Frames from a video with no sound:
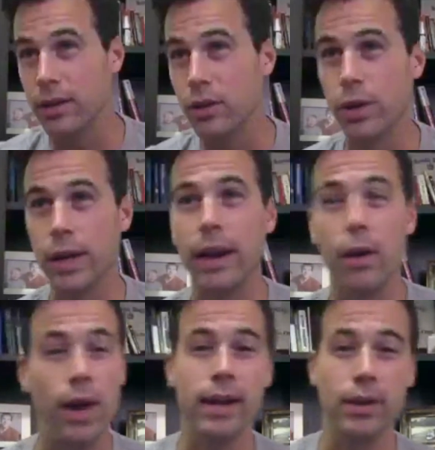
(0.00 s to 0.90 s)
do it, I
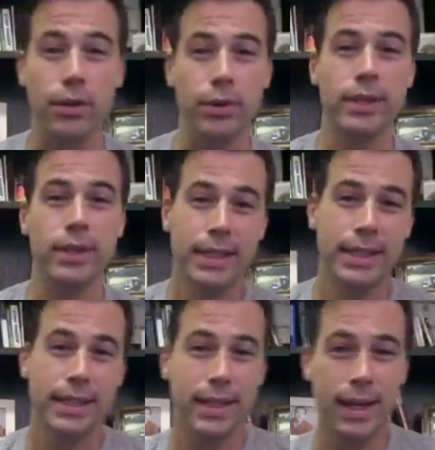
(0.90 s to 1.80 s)
know I can do it.
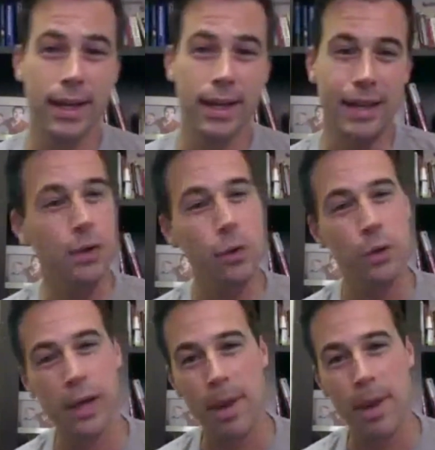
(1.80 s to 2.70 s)
That's the cool
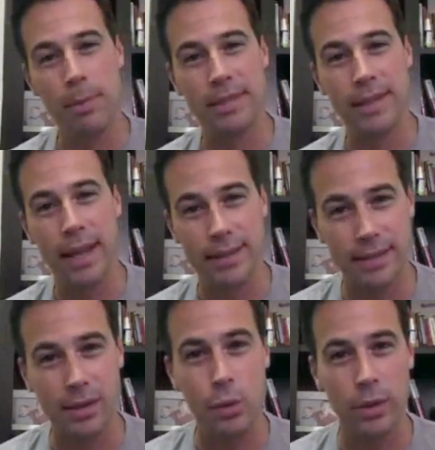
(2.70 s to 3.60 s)
thing about mistakes.
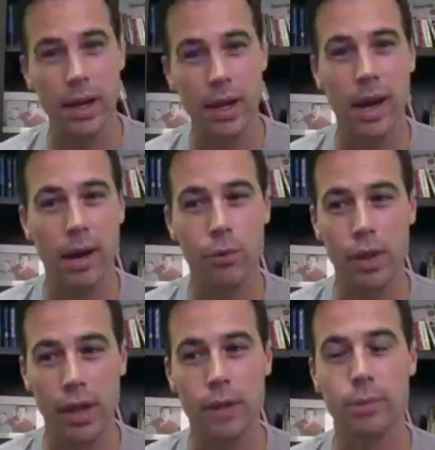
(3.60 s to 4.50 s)
That's the cool thing about
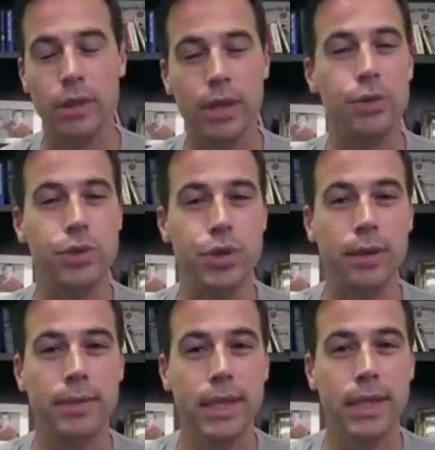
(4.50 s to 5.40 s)
relatable
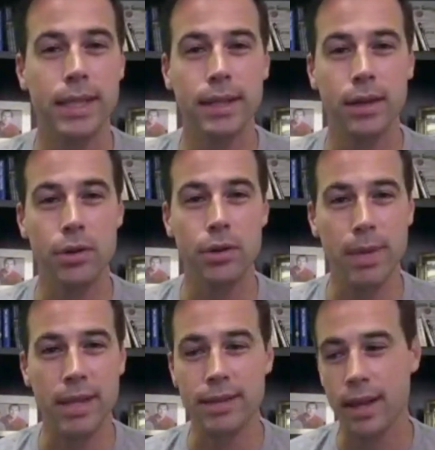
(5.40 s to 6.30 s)
leadership. I heard
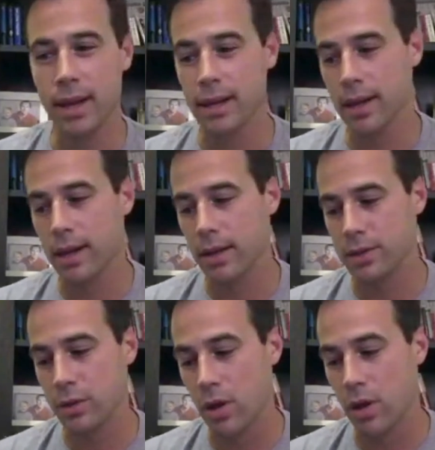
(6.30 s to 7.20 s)
somebody say
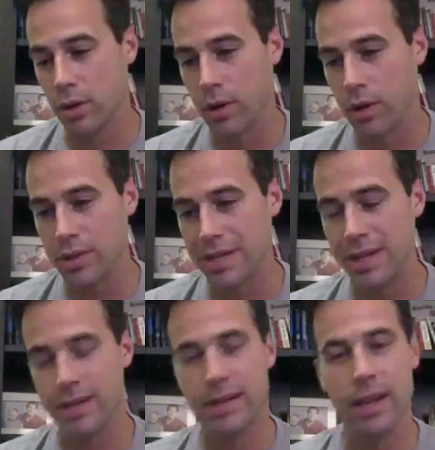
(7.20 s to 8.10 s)
not too long ago, there's a
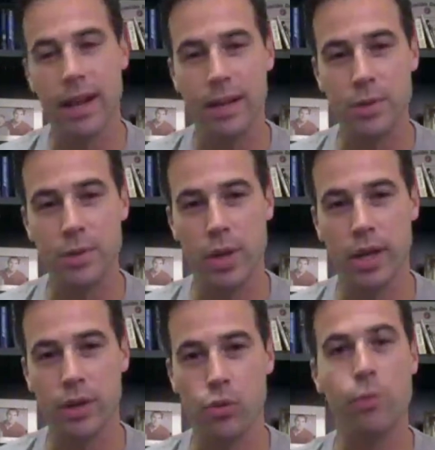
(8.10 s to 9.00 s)
disconnect
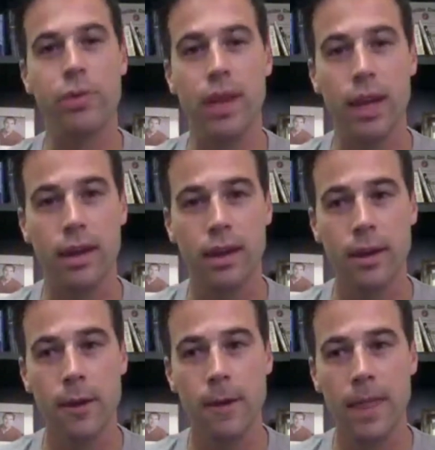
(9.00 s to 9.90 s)
between groupthink
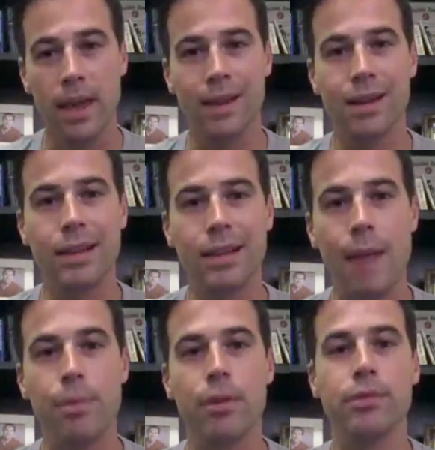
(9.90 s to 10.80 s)
and
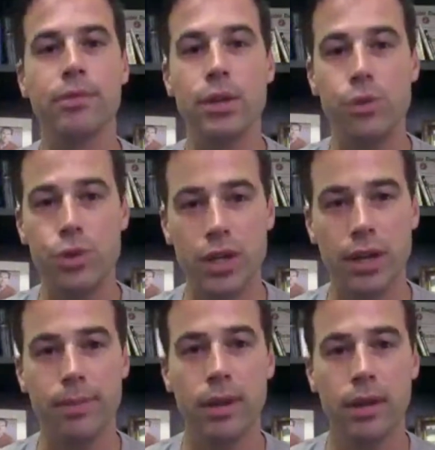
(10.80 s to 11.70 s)
collaborative
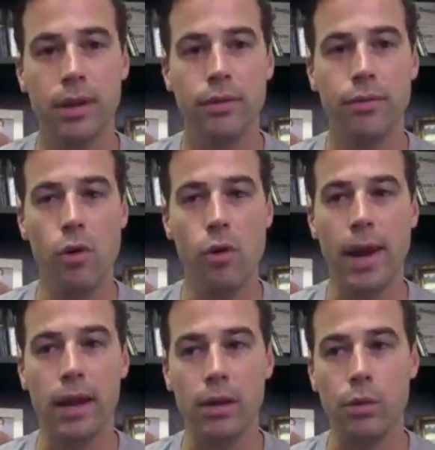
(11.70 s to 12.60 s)
leadership
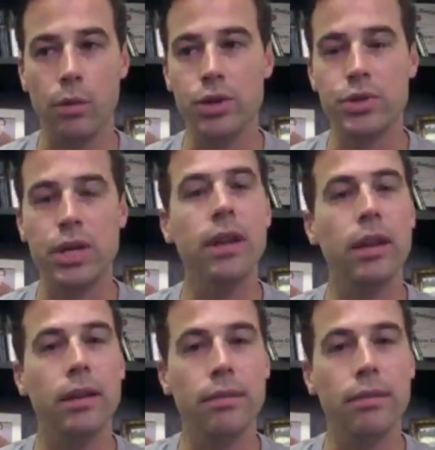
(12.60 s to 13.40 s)
format. And would you say that,